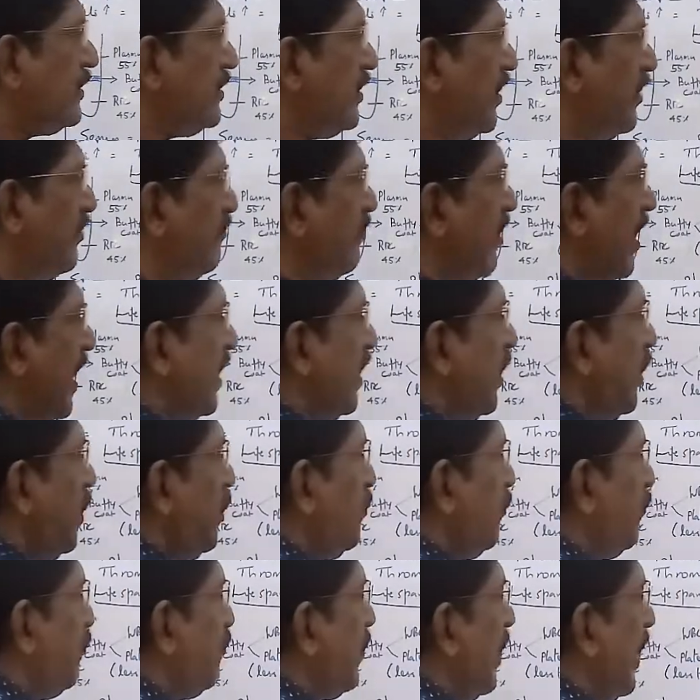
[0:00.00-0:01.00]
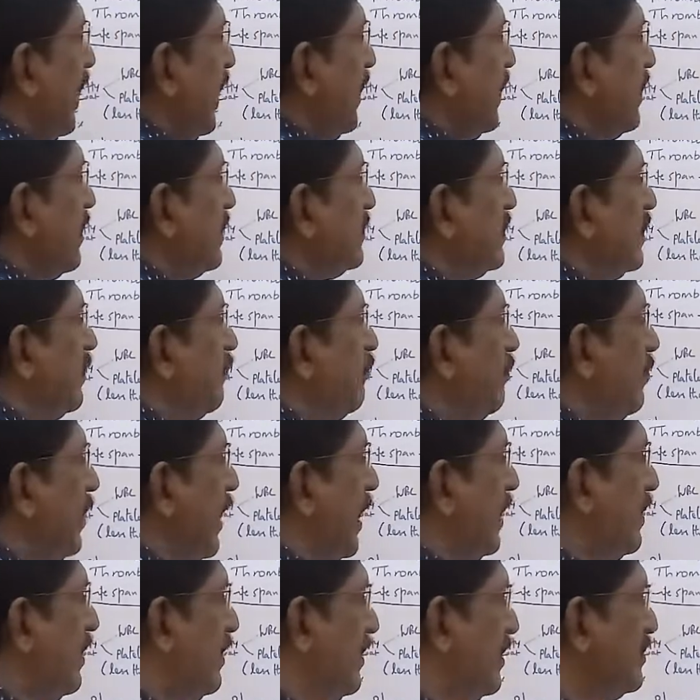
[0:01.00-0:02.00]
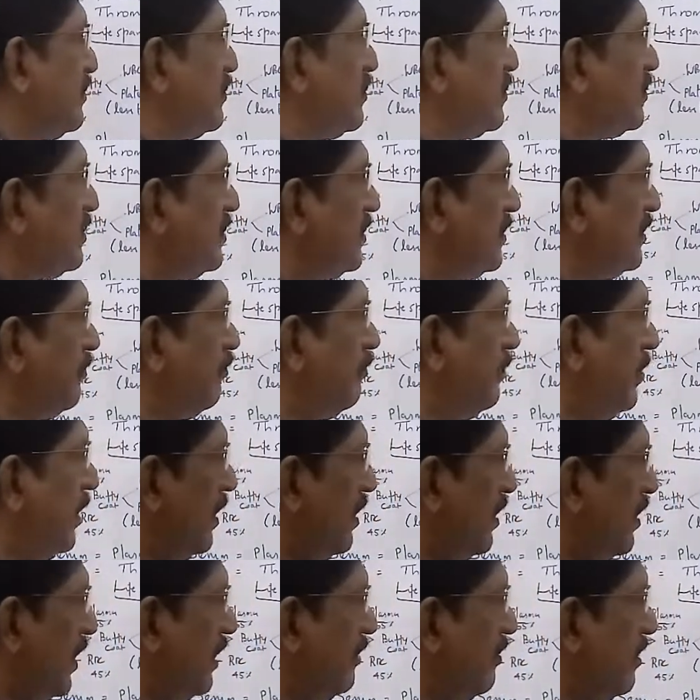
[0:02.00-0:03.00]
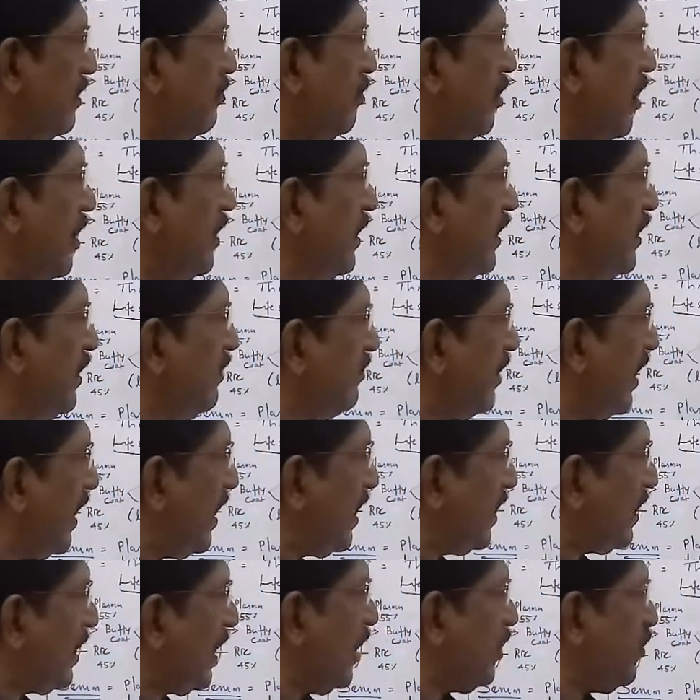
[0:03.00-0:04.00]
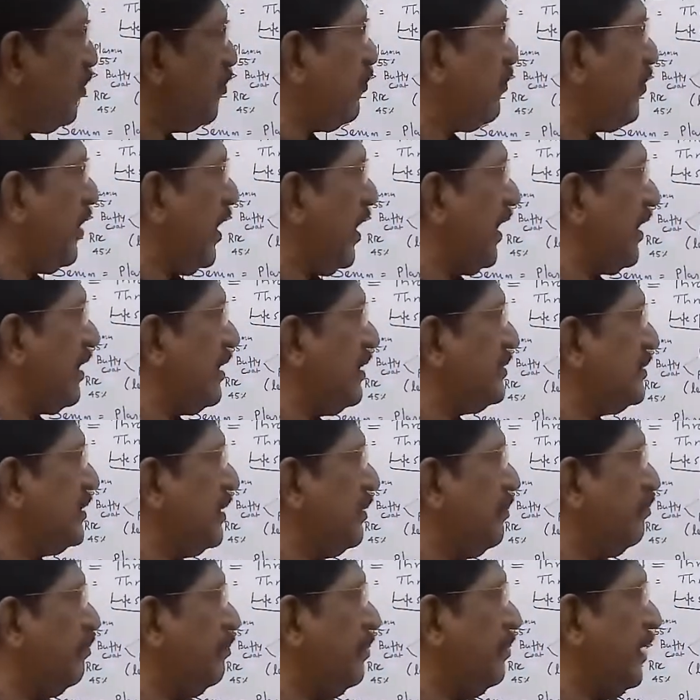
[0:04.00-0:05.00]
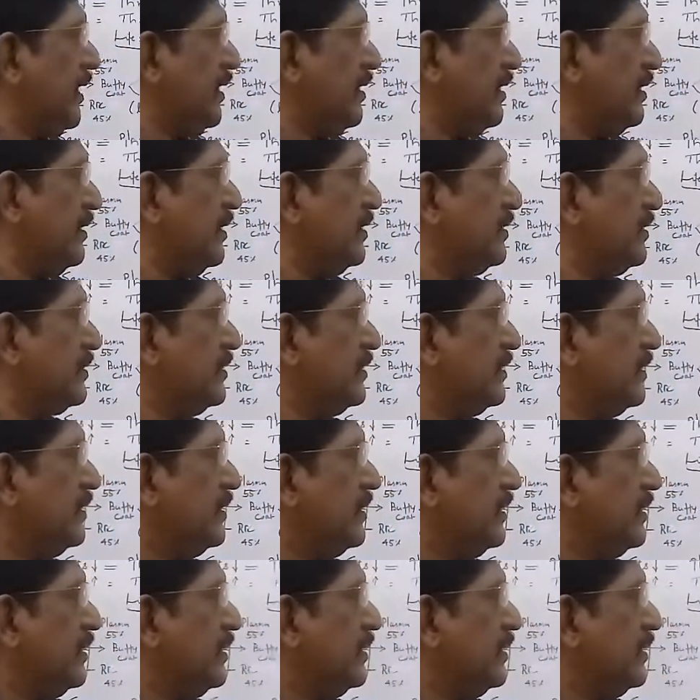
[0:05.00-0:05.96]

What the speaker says: Then where do you find the platelets? In our body, where can you find the platelet?